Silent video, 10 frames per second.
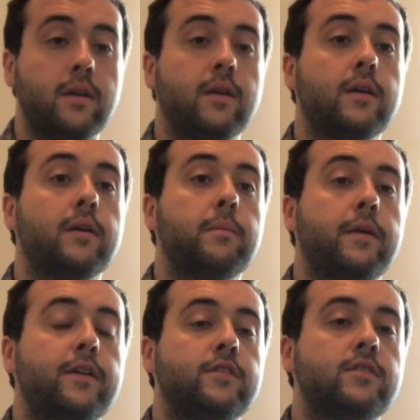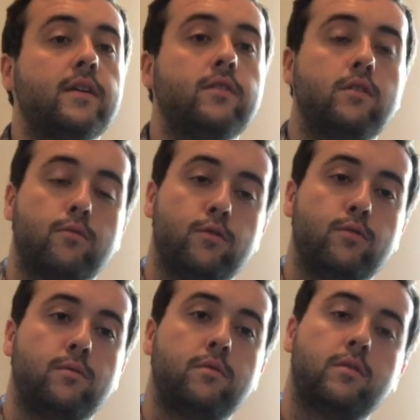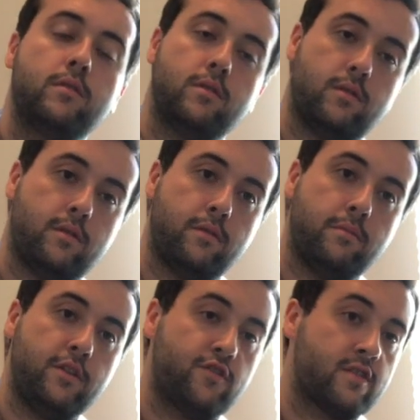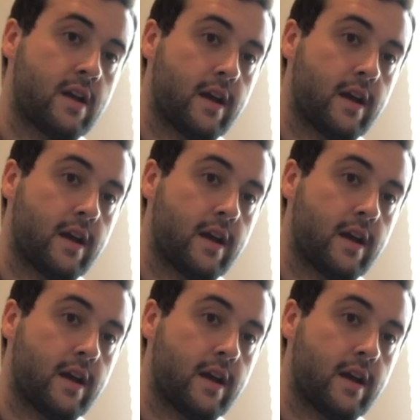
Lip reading: minor 7th, root, major 9.